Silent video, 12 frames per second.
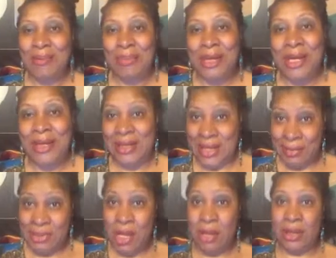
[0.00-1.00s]
but, and I'm
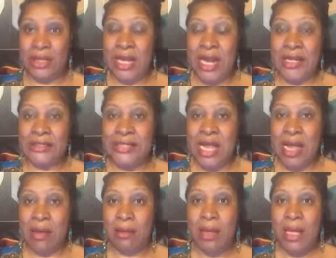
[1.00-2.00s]
talking to ladies
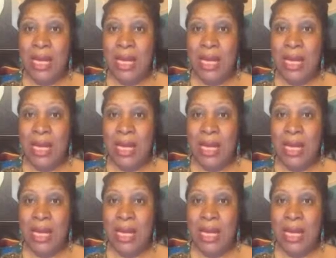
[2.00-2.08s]
now.